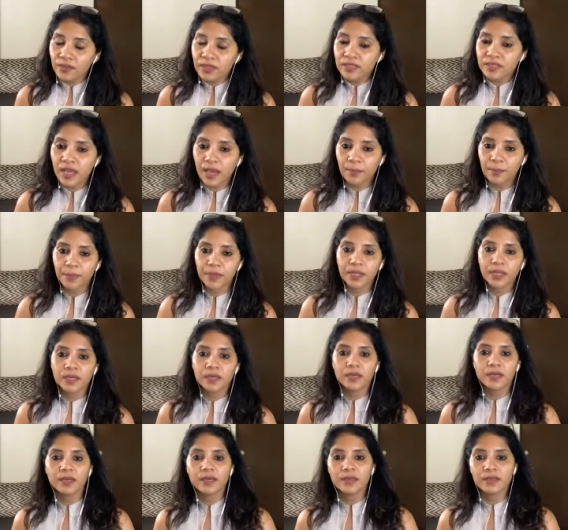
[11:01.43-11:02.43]
is happening
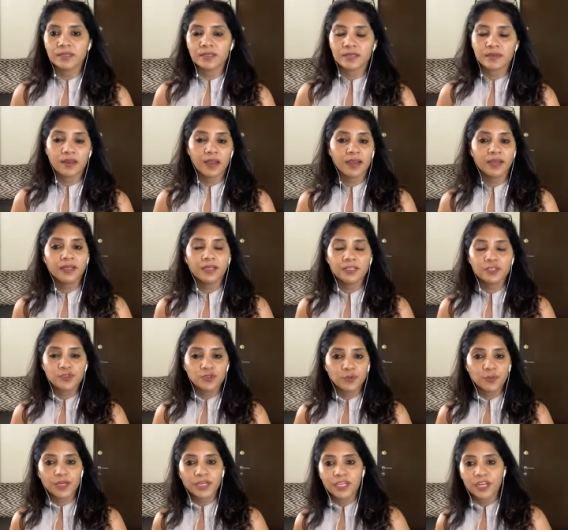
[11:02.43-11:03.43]
is the client
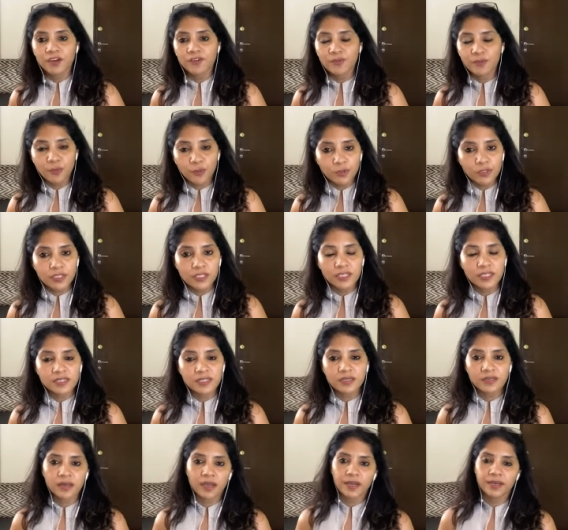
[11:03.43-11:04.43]
consuming enough protein is
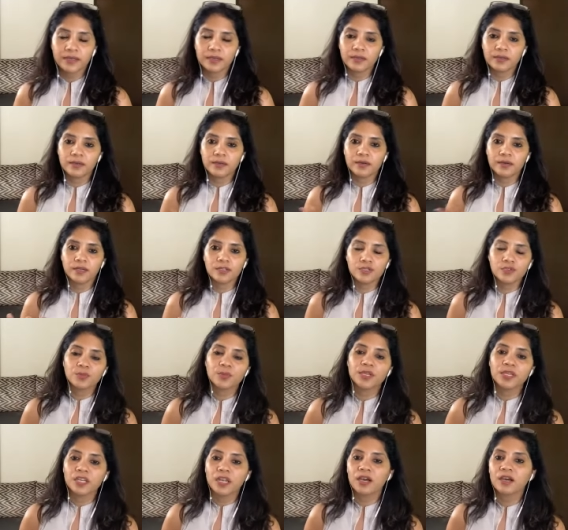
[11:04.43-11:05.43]
the client
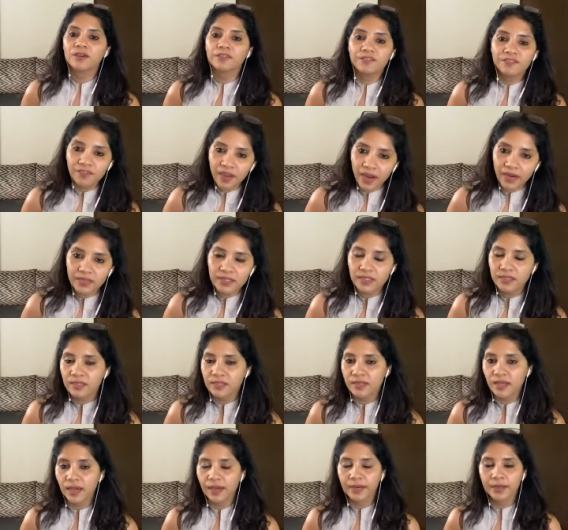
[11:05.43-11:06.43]
consuming enough fats in the
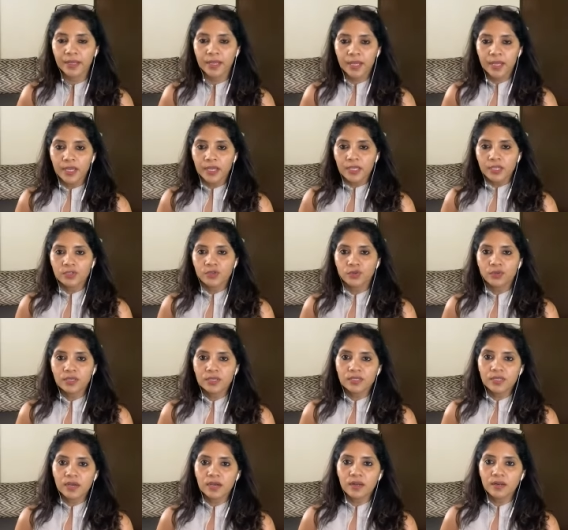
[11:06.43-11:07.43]
diet so
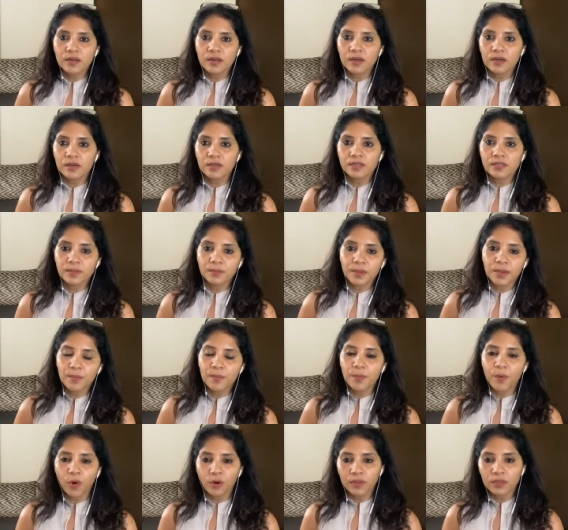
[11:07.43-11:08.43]
these are some
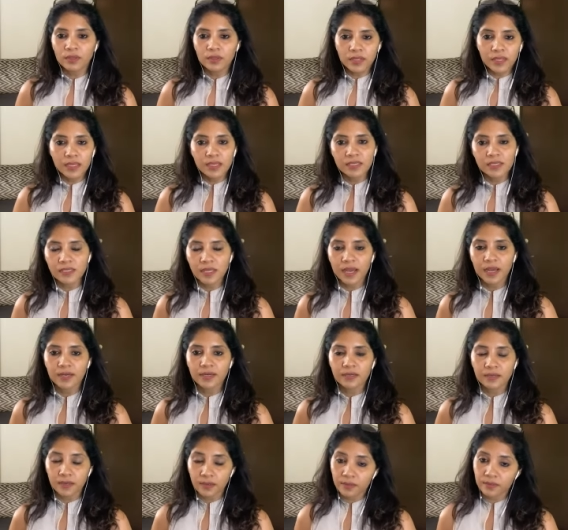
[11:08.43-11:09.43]
important things that
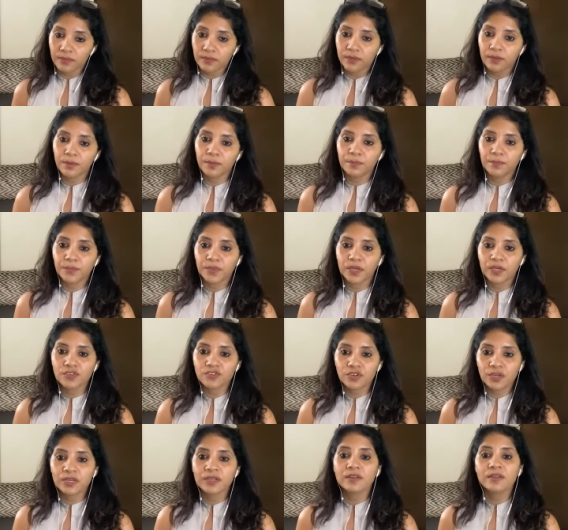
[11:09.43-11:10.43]
the, the
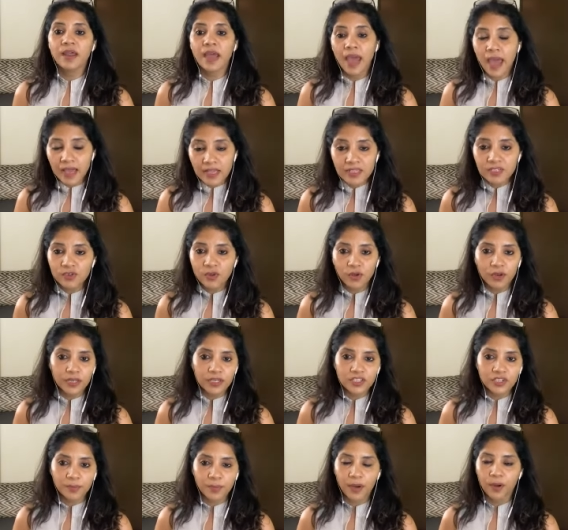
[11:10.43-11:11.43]
trainer has
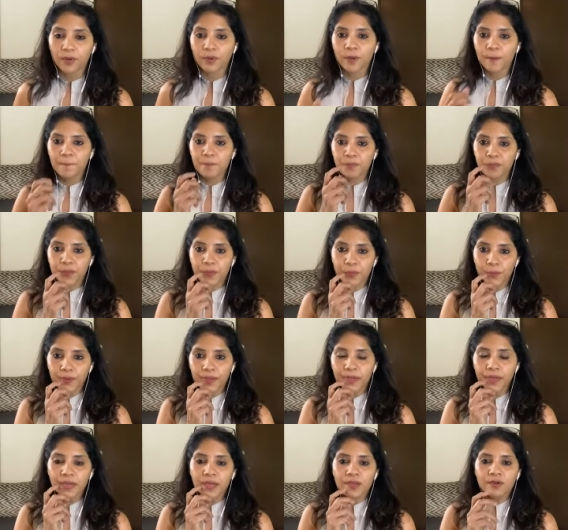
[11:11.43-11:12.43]
knowledge about
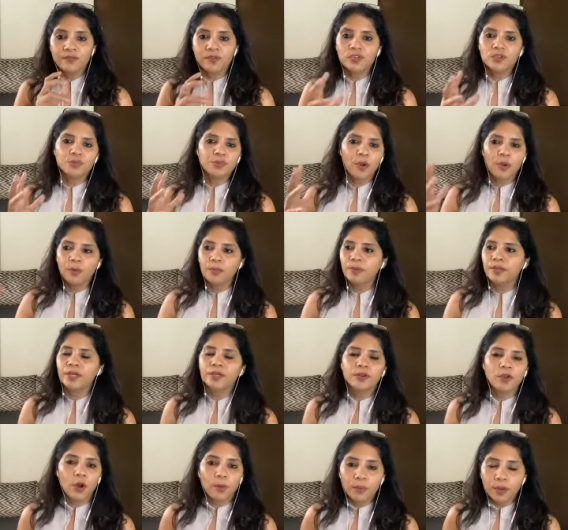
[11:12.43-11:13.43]
okay which probably a
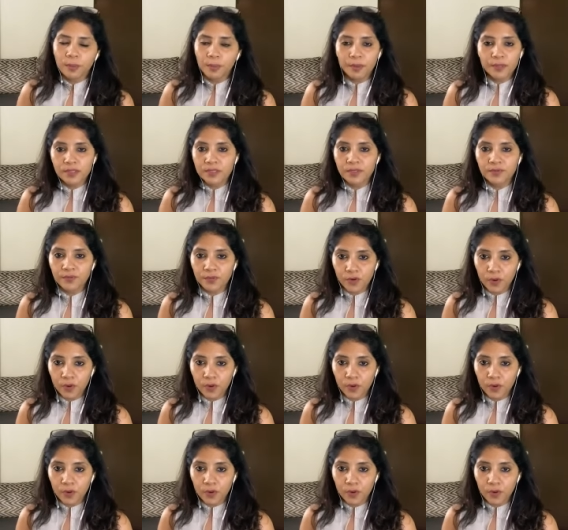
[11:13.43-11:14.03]
normal person